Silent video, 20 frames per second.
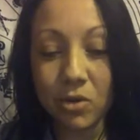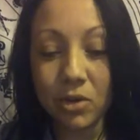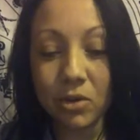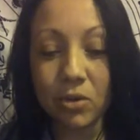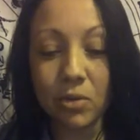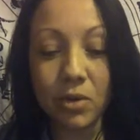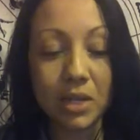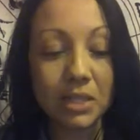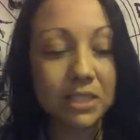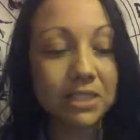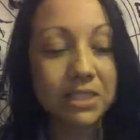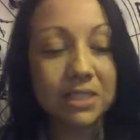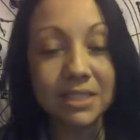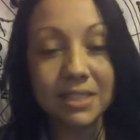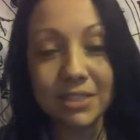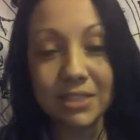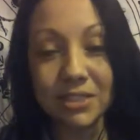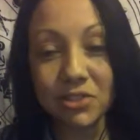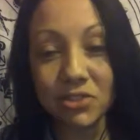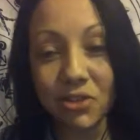
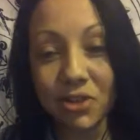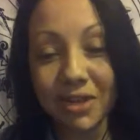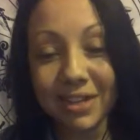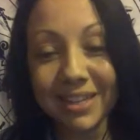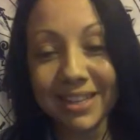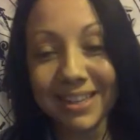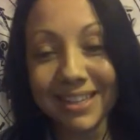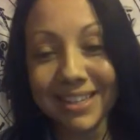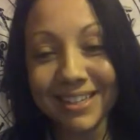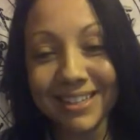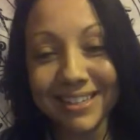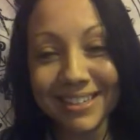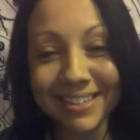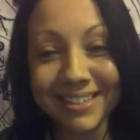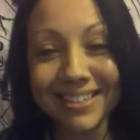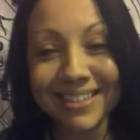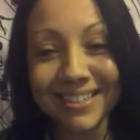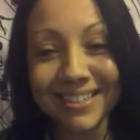questions or anything?